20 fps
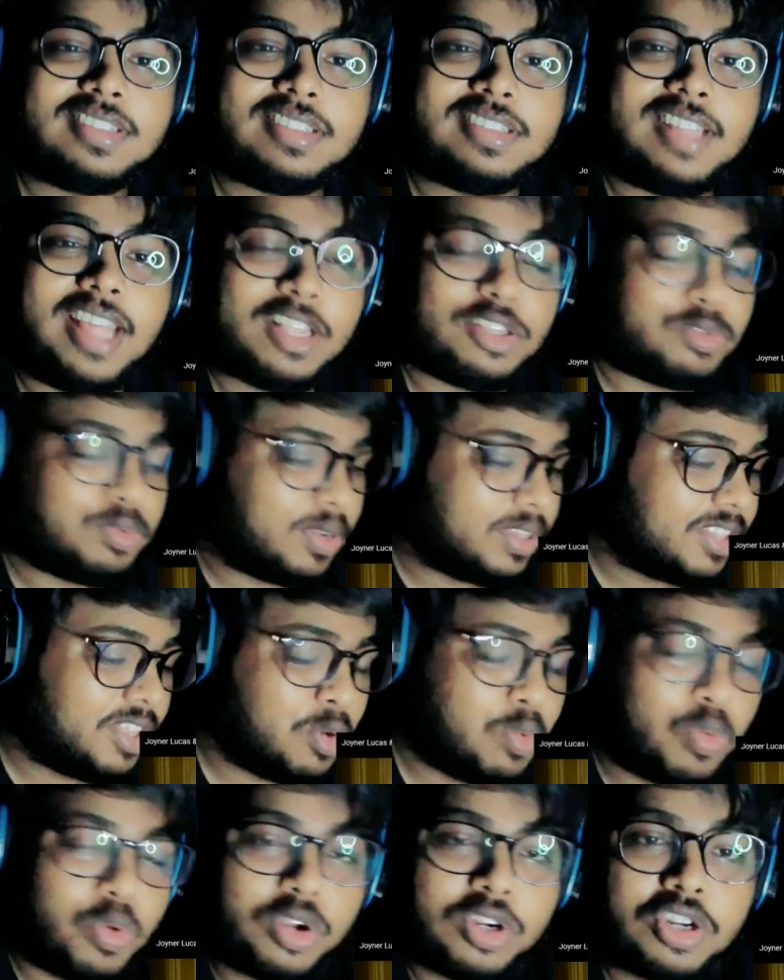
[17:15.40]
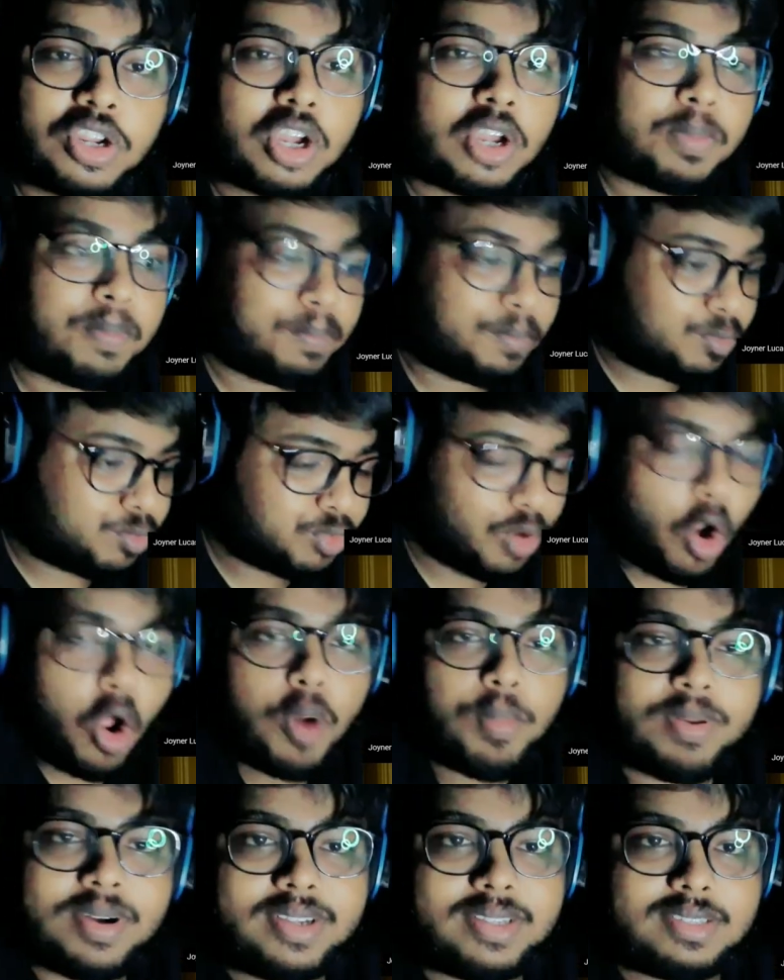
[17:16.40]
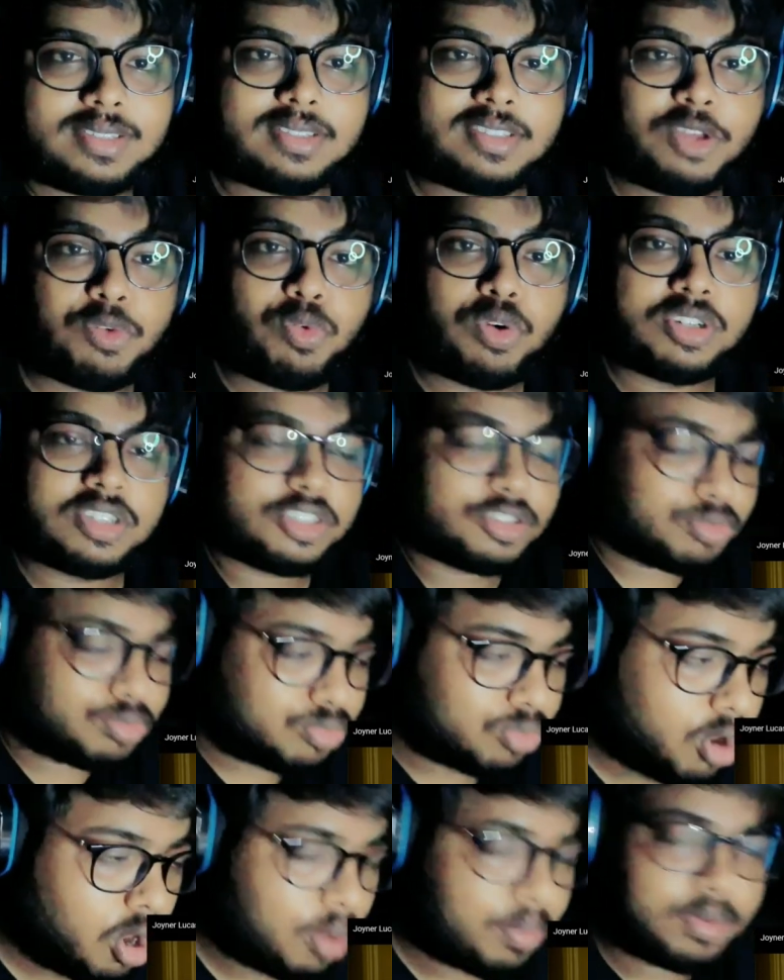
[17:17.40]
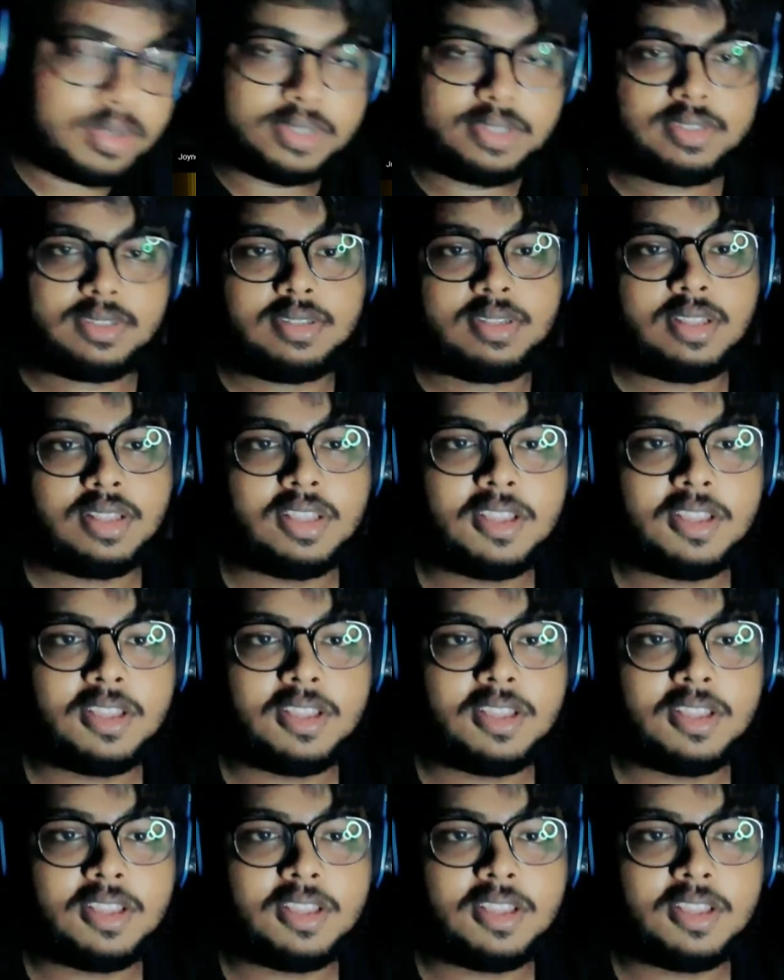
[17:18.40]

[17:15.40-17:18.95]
That's why they wanted to rob us. They wanted to rob us.